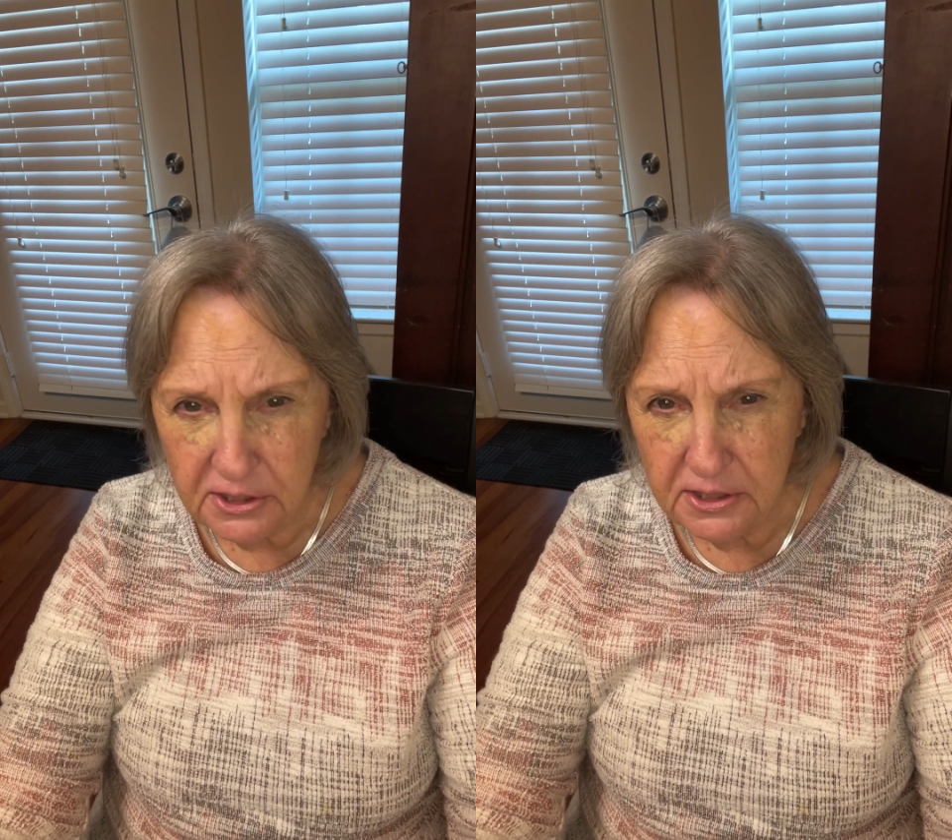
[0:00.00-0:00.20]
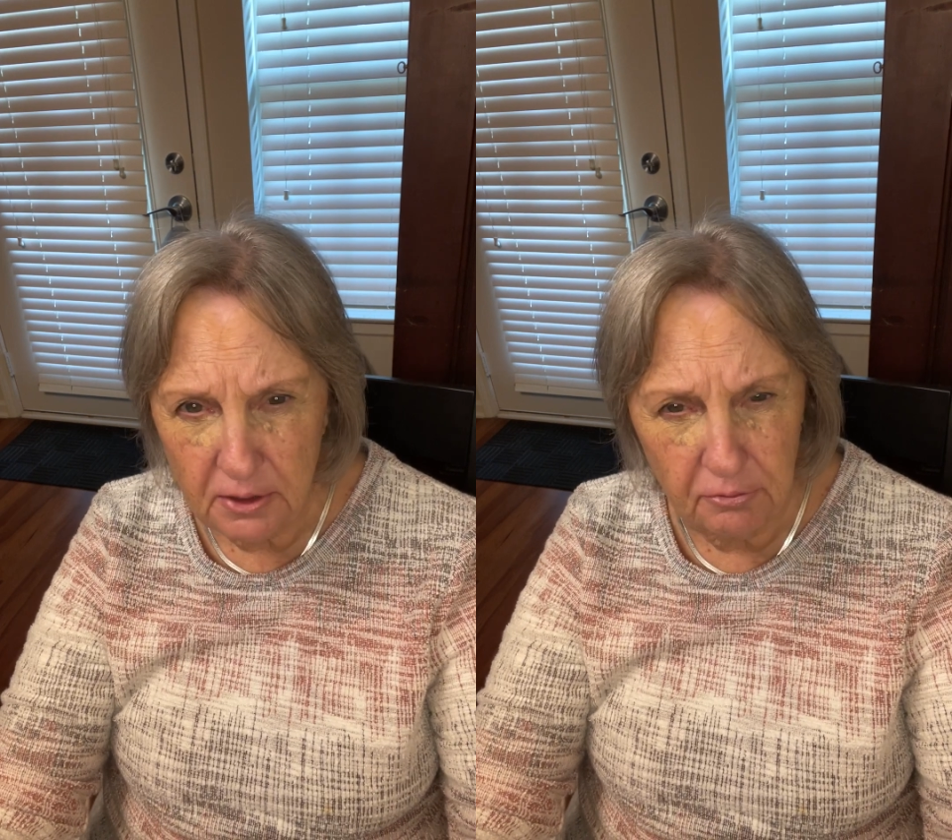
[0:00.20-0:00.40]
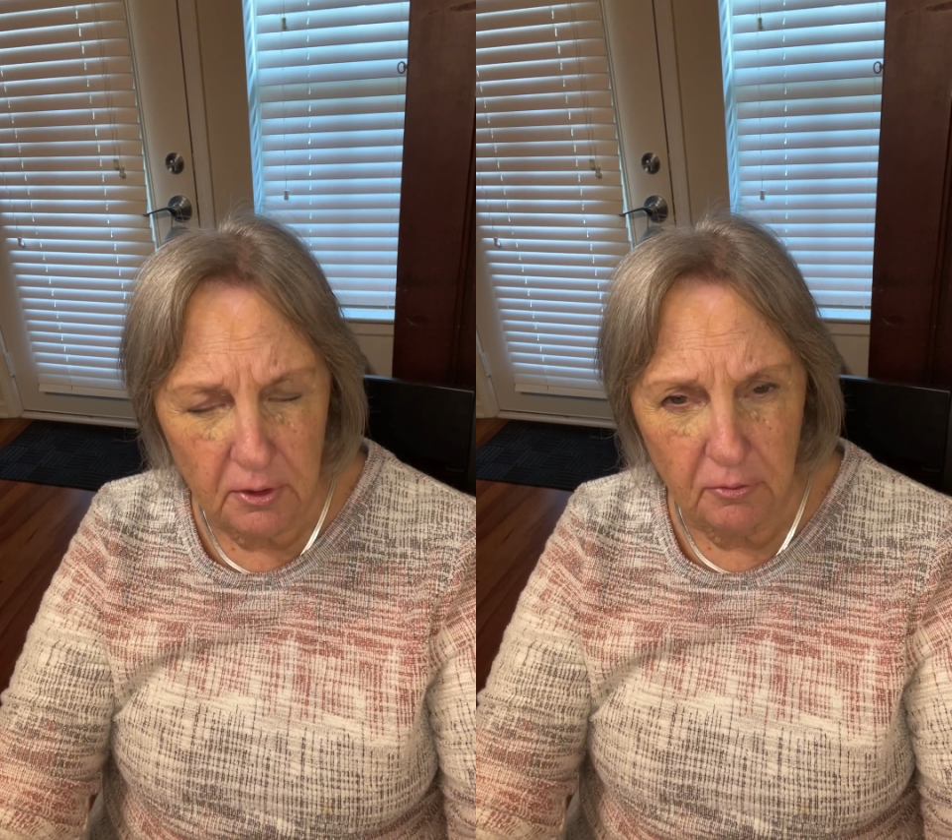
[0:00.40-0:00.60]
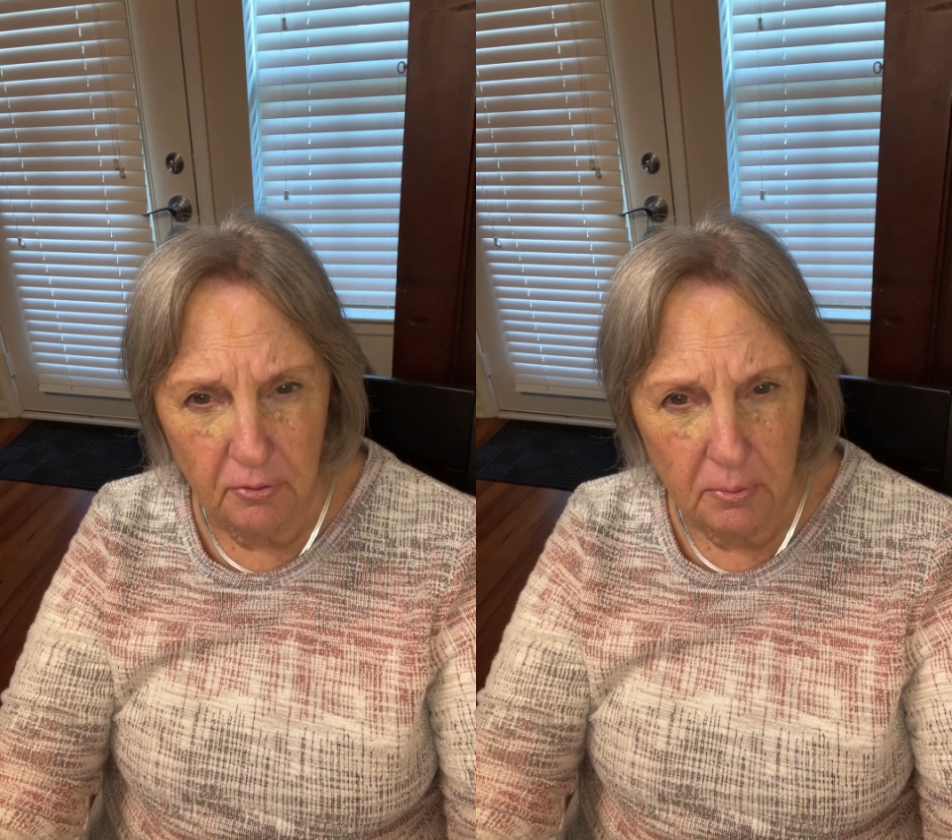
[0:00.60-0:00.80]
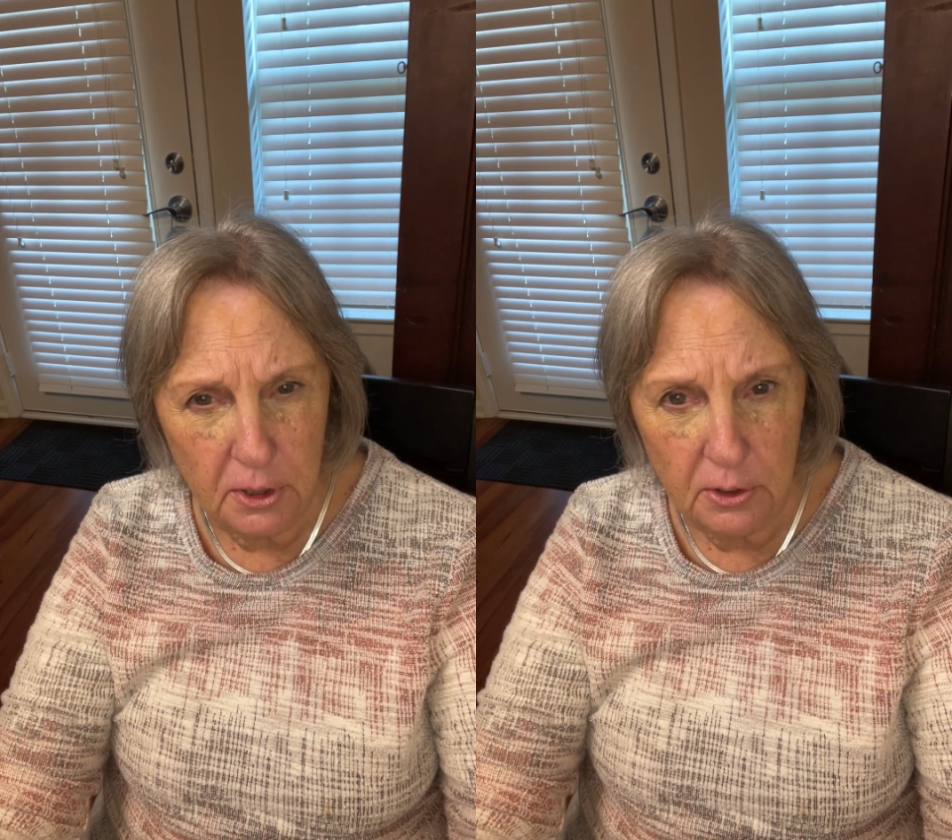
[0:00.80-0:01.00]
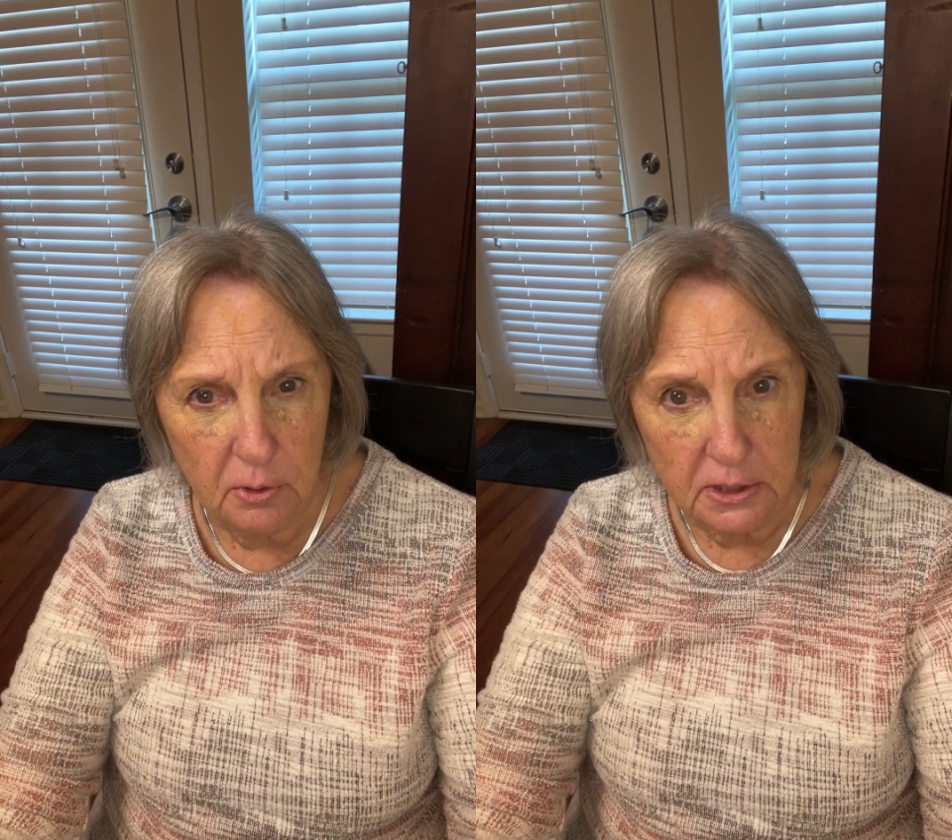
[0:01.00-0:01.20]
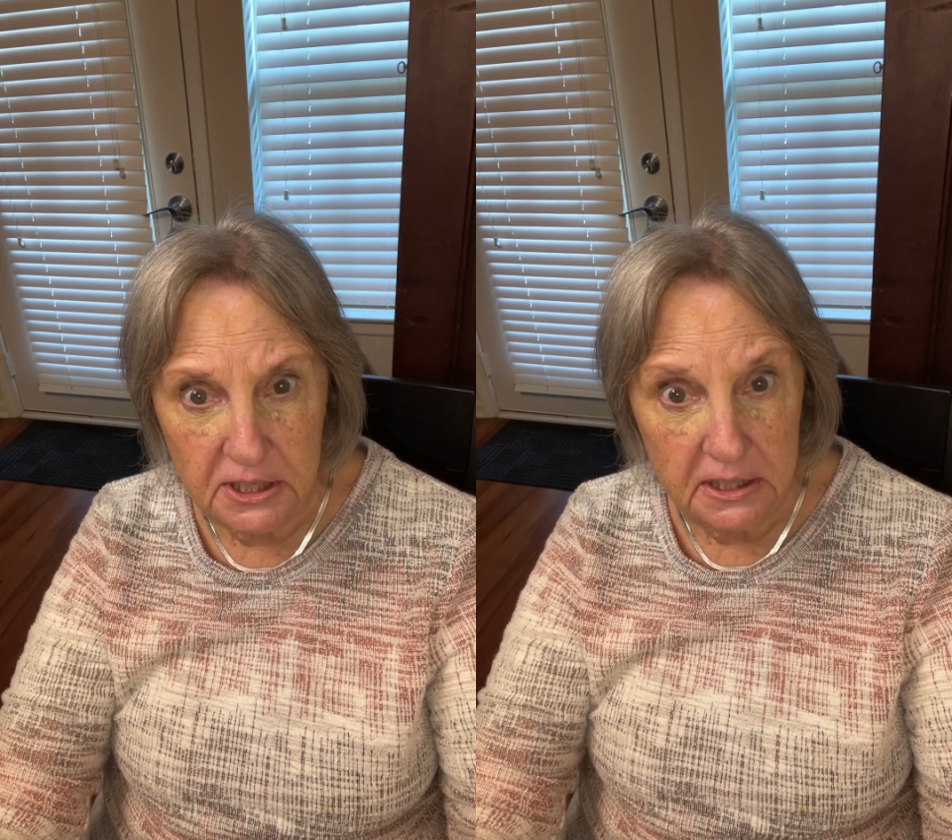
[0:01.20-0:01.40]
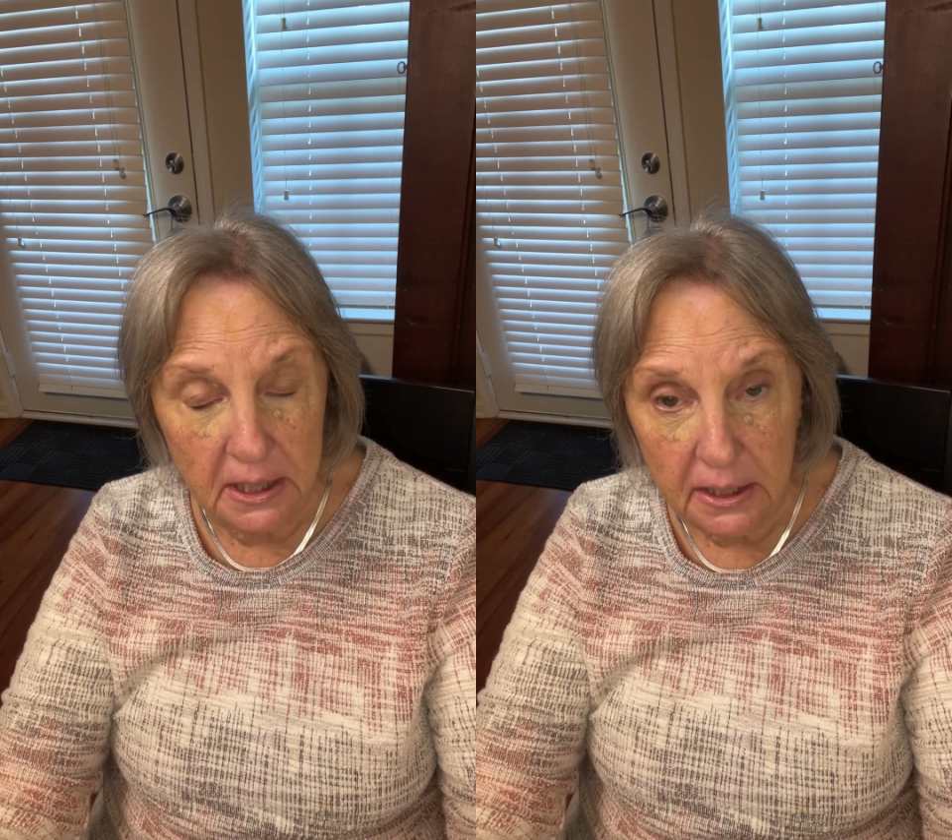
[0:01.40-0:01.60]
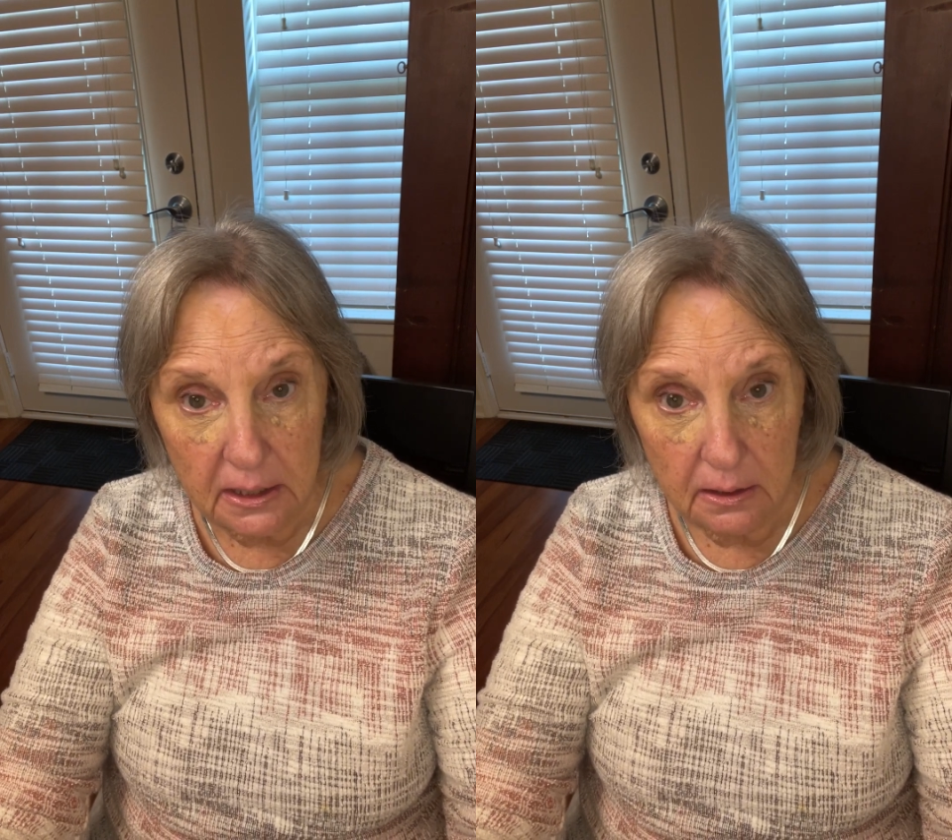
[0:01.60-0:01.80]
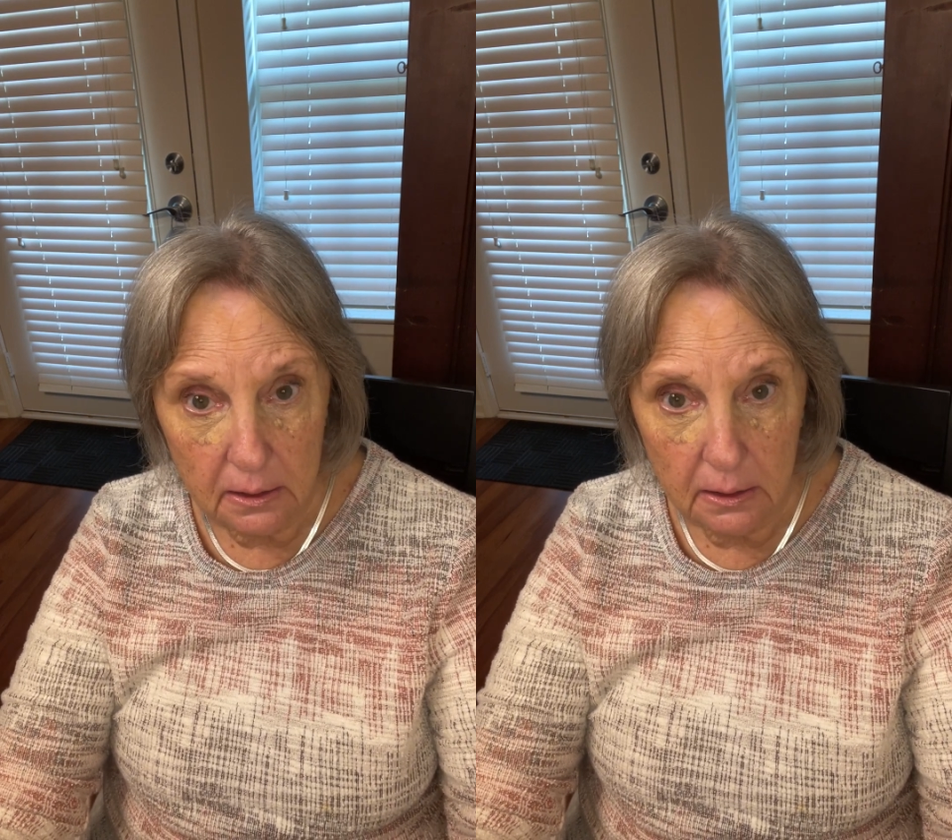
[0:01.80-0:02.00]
different from you, a city?